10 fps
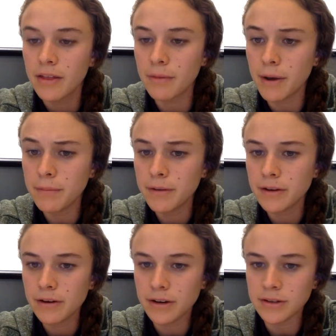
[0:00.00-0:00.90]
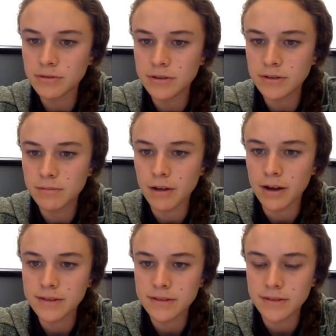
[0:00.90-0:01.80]
that might be incurring a short-term
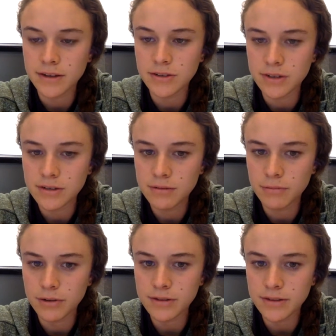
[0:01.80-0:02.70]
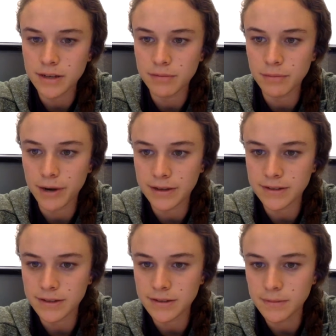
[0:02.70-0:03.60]
loss as they adjust to more sustainable
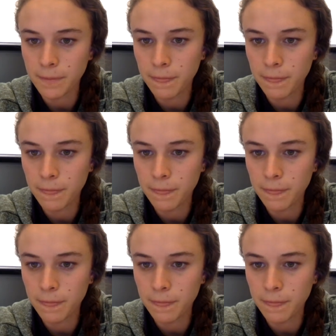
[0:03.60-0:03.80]
practices.